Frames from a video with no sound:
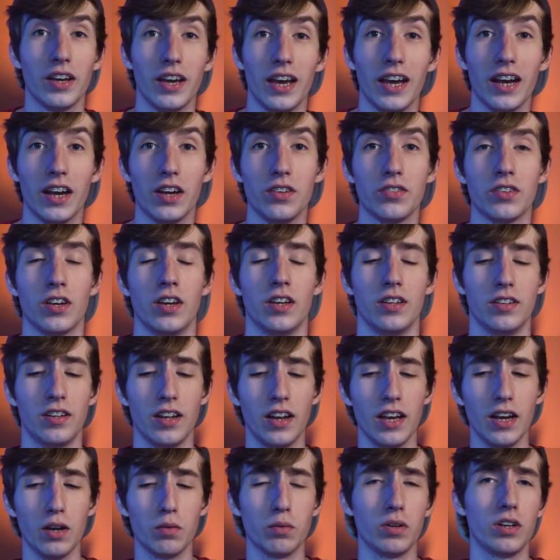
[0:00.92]
Hey guys,
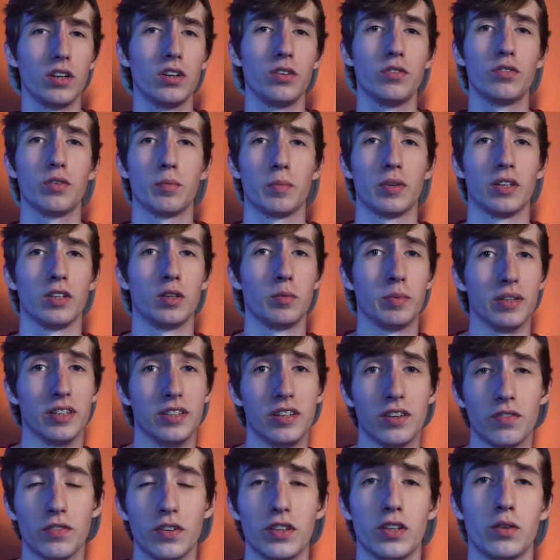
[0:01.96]
today I want to do something a little bit
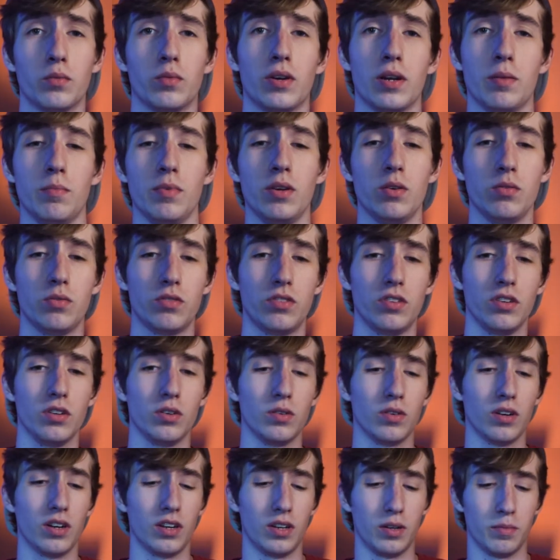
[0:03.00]
different than what I'm used
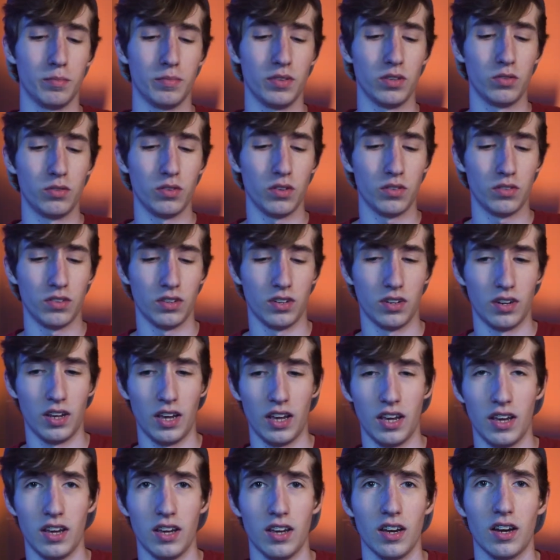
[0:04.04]
to. This isn't
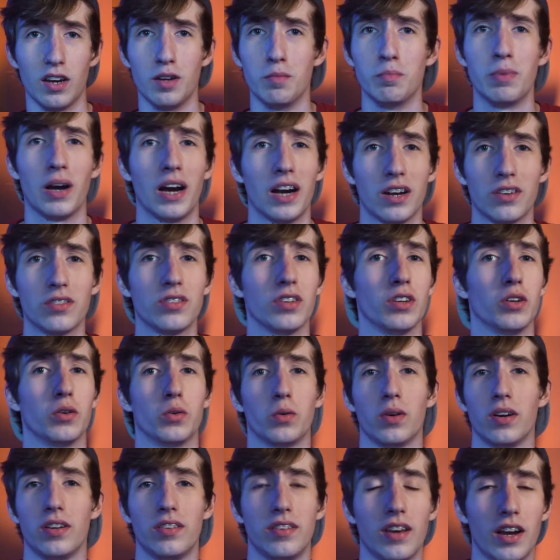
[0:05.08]
a unboxing
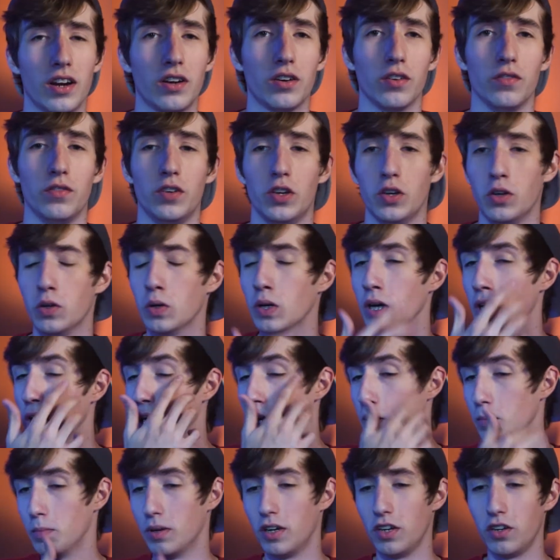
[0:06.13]
or a tech review,
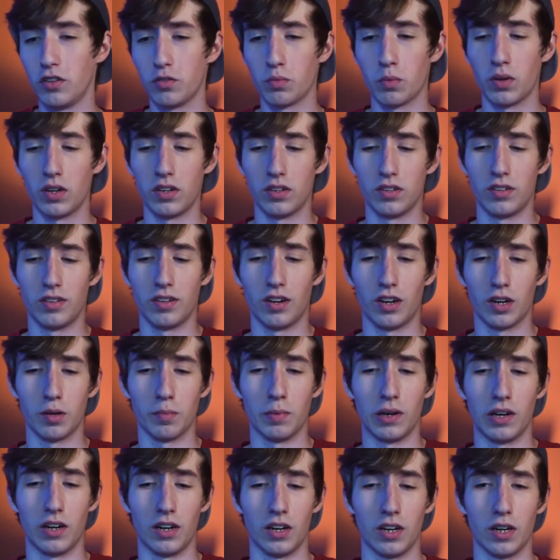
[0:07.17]
but I just wanted to talk
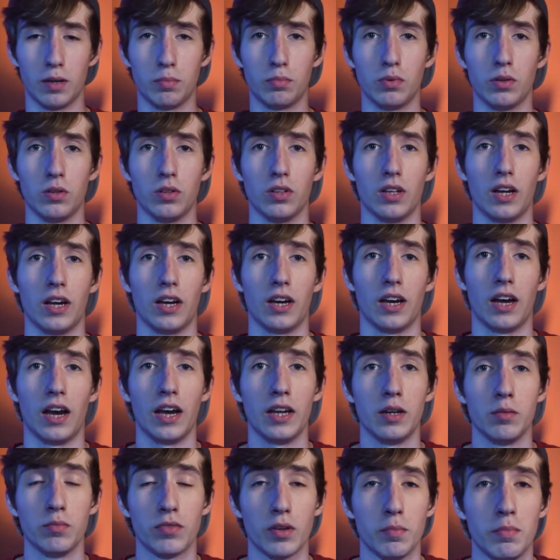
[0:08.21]
about a couple
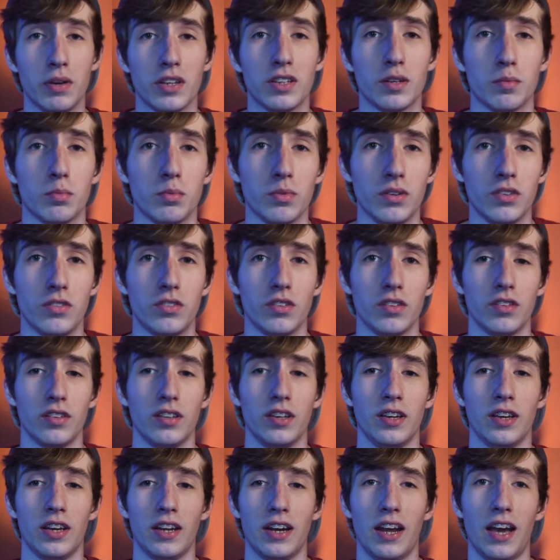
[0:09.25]
items I picked up
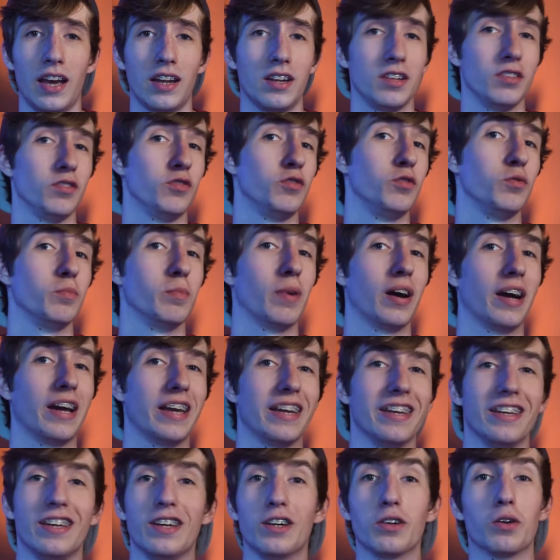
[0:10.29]
recently and added to my
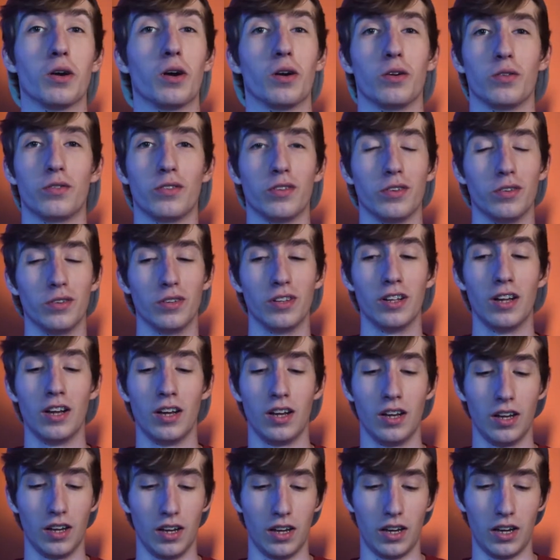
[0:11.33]
gear arsenal.
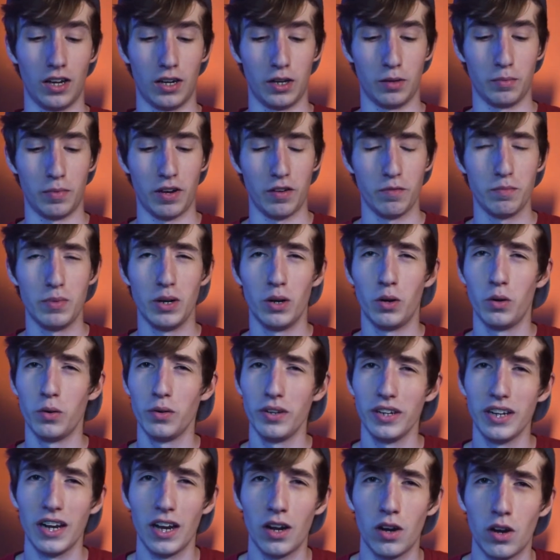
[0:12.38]
I've been
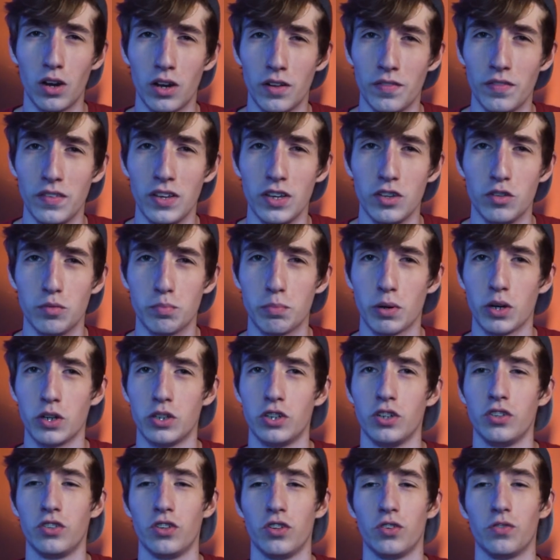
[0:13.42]
holding out on these
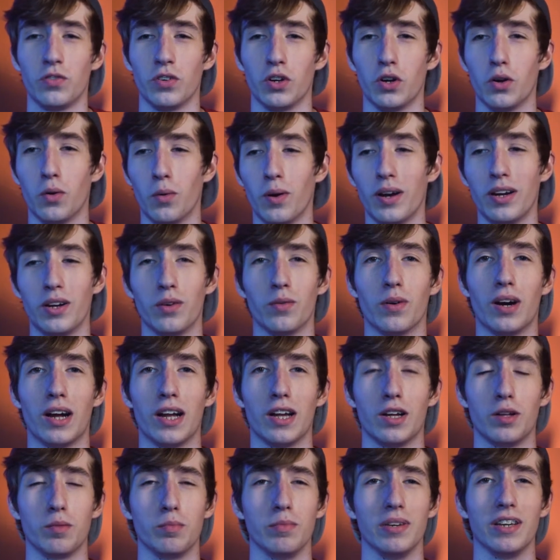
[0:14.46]
purchases for quite a
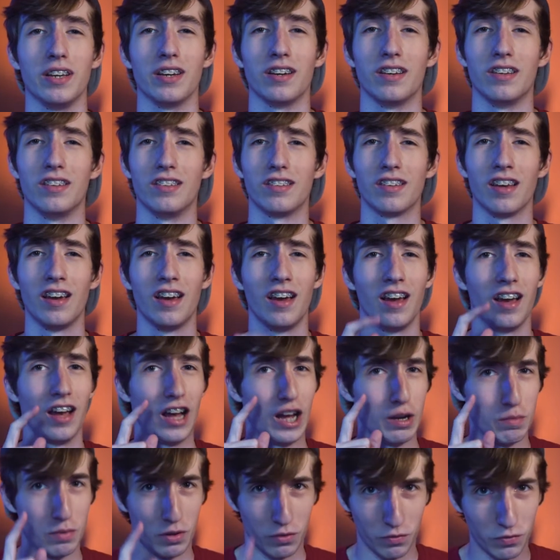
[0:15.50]
while because
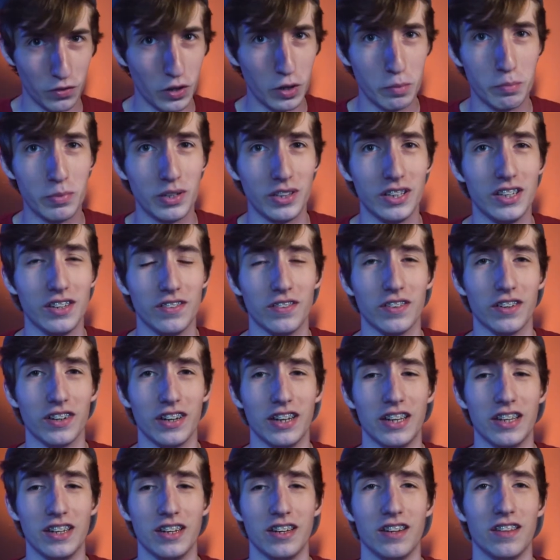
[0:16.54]
I'm a firm believer
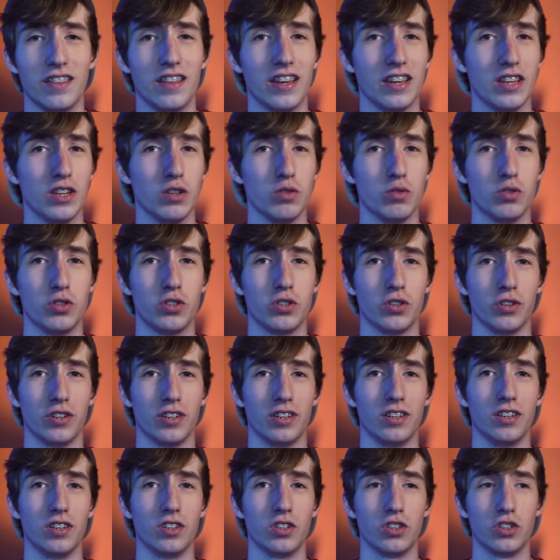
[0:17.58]
in that you
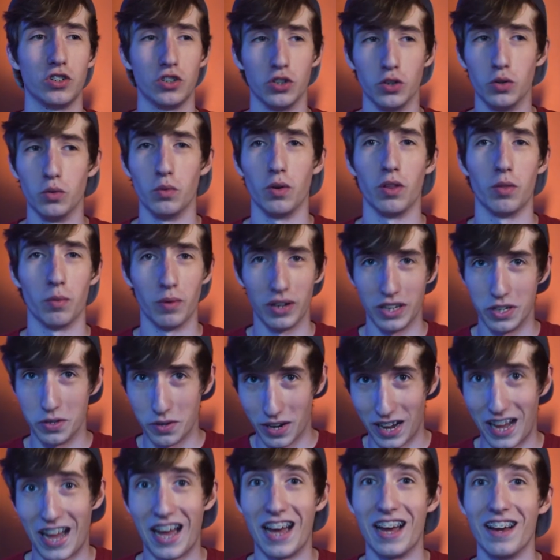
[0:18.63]
should shoot with what you
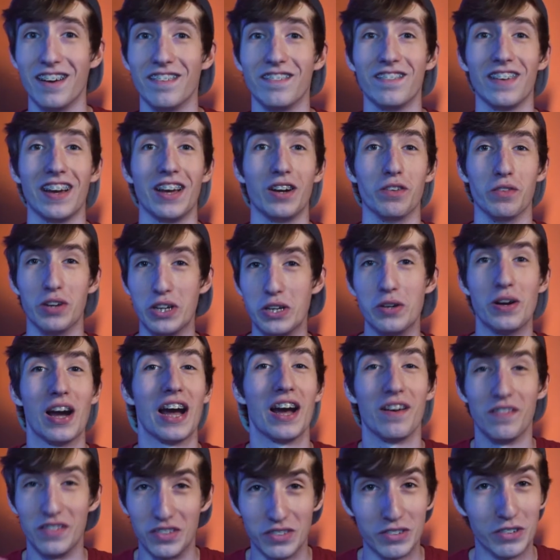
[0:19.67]
have, and what you
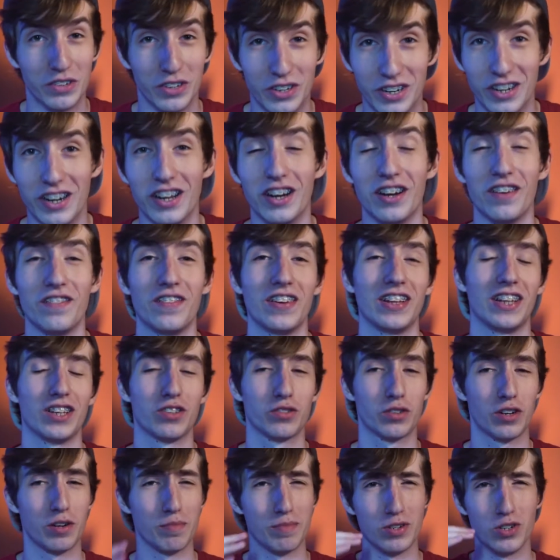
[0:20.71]
have is good enough, and
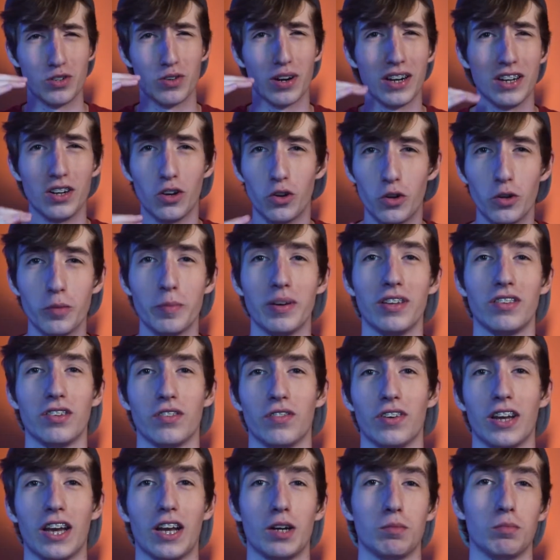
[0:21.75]
that's what I've been trying to hold myself
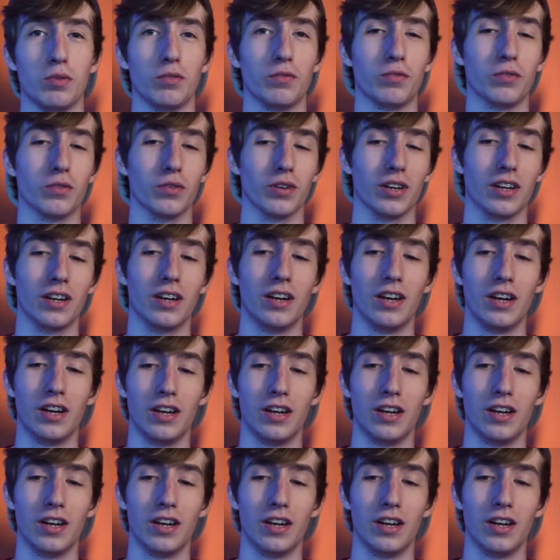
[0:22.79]
accountable for.